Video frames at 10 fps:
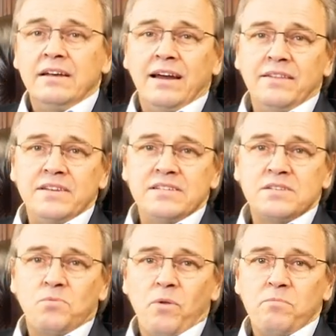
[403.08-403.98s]
And this
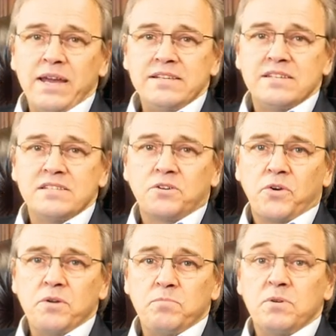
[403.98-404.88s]
is what makes this
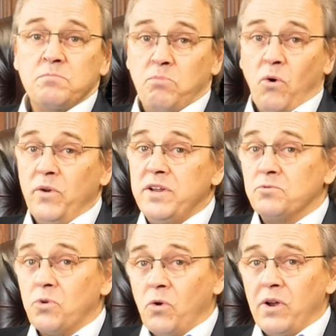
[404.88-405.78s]
group, born
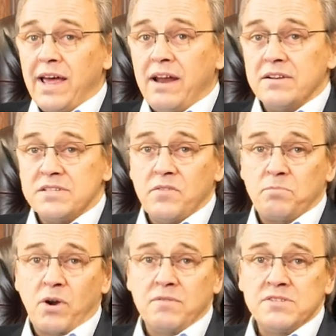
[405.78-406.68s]
in rural areas of the
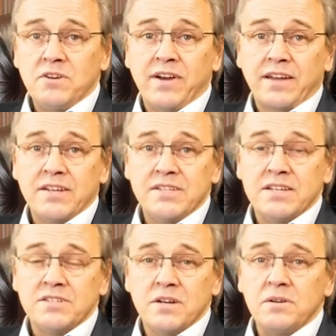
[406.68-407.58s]
province of
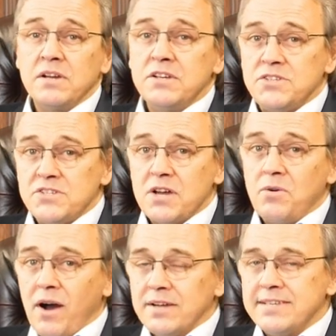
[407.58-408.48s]
Agrigento,
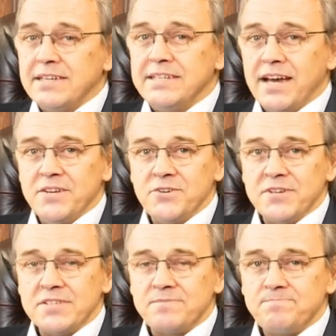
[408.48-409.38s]
so utterly
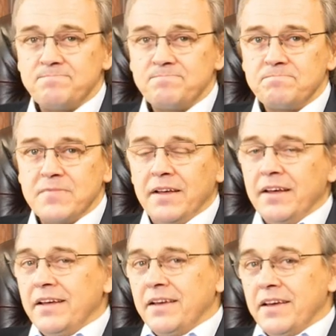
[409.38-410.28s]
dangerous.
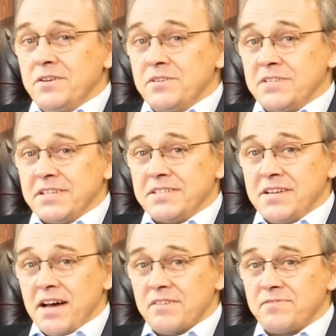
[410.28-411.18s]
Interesting
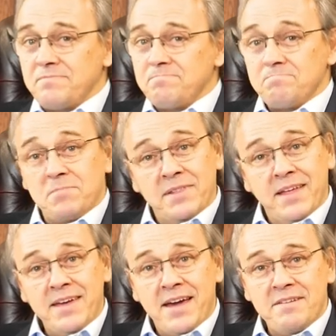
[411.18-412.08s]
stuff. But
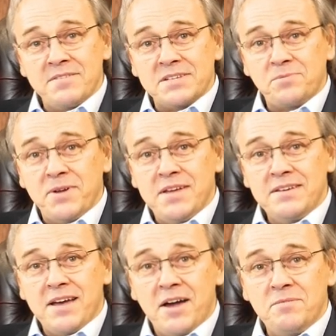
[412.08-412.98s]
there you have it.
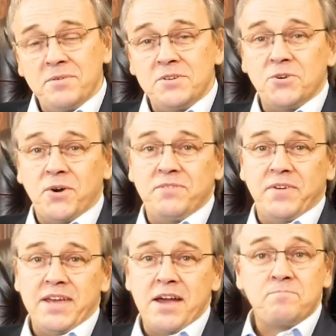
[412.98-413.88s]
We hope you enjoyed the
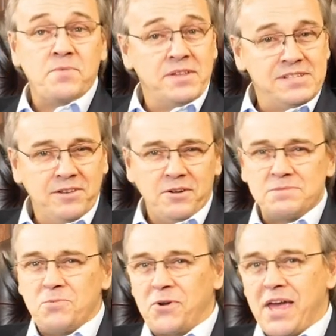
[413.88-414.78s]
video. There's
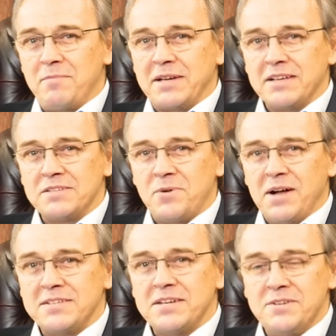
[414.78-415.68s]
lots more coming as
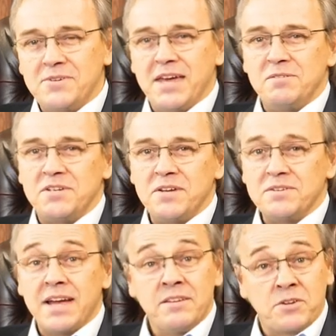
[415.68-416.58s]
well, so do keep
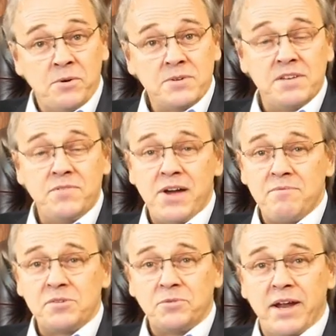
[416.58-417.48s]
tuned. And of course, if you
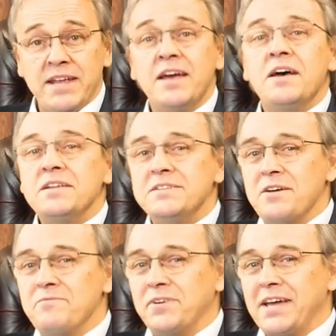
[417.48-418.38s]
haven't already,
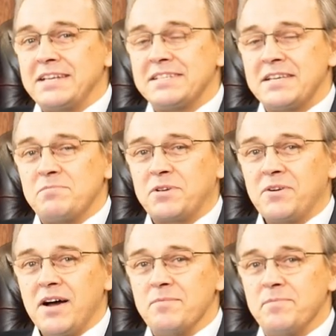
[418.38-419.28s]
don't forget to
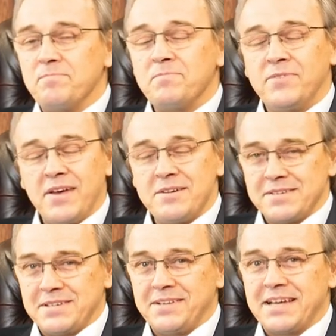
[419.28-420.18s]
subscribe. So
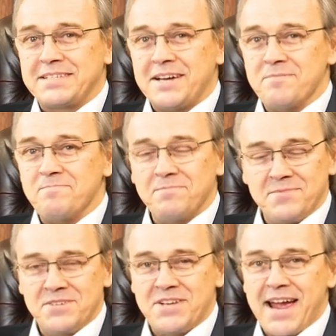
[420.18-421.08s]
until next time,
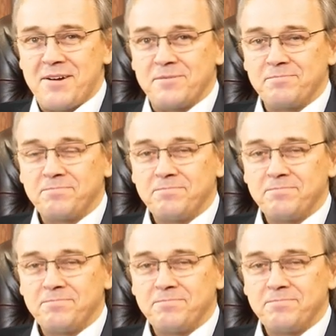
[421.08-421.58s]
ciao.